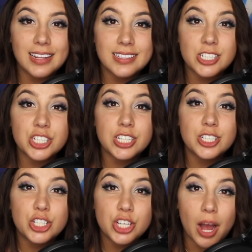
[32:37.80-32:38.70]
And
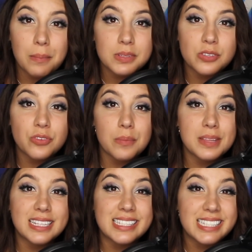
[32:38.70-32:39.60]
she jumped
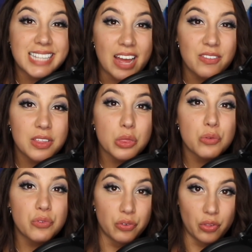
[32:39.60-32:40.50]
from the
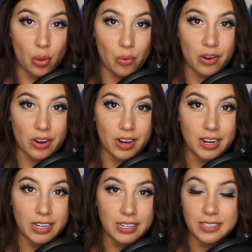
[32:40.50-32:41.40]
7th
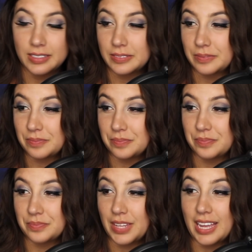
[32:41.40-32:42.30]
floor.
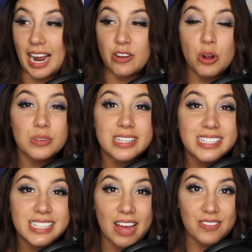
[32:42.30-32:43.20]
And I wrote
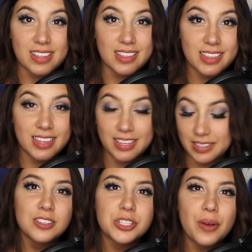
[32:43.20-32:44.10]
7th.
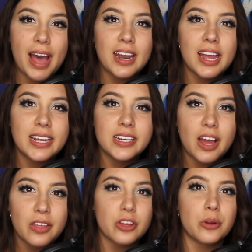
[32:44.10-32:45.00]
I also had
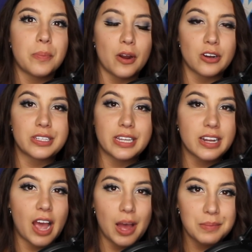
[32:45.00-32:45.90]
another
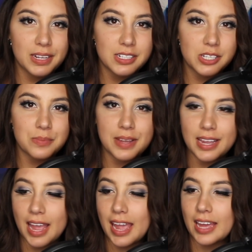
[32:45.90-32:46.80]
person coming to
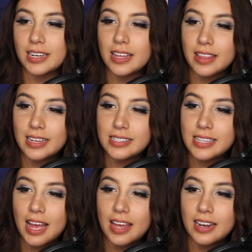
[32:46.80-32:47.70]
me and they
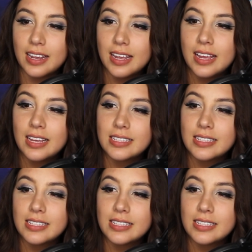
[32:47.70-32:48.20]
said